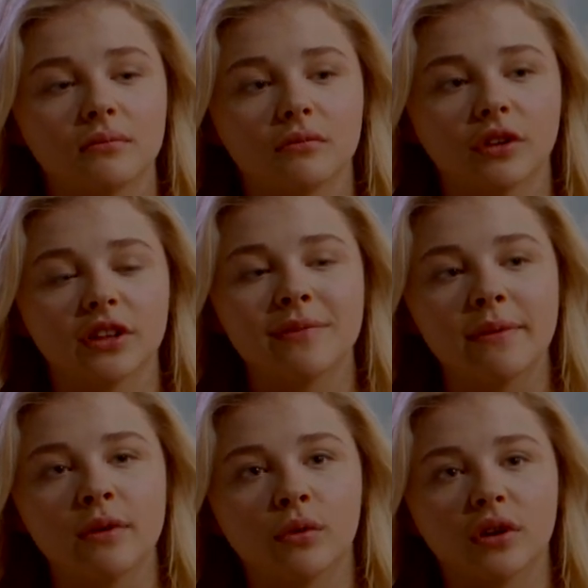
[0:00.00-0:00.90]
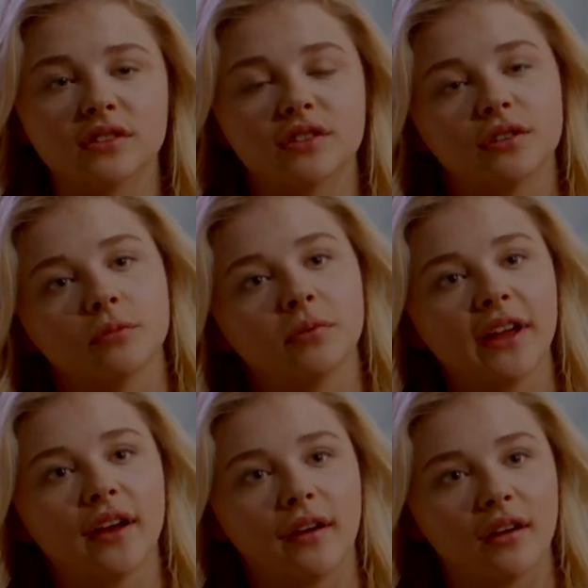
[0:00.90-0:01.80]
really made me want to
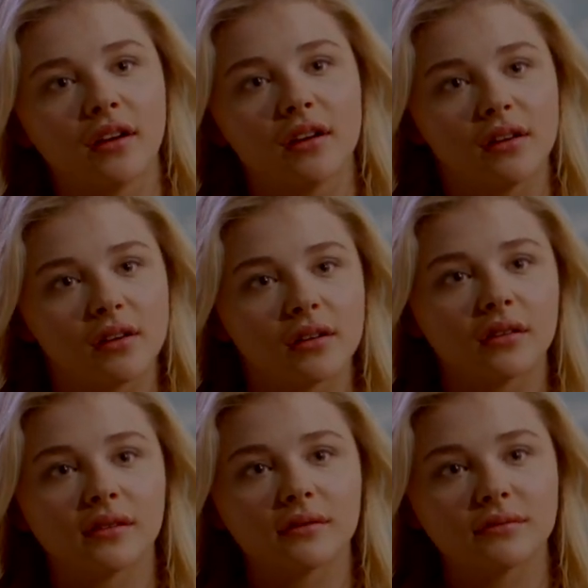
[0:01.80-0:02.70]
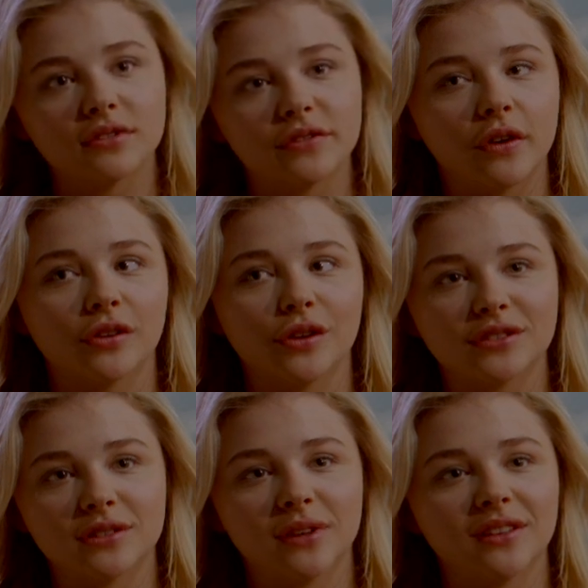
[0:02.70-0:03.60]
play her. She felt close
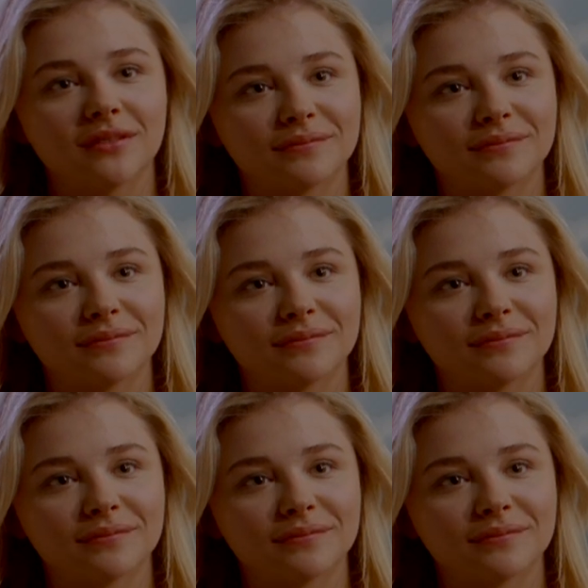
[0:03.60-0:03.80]
to me.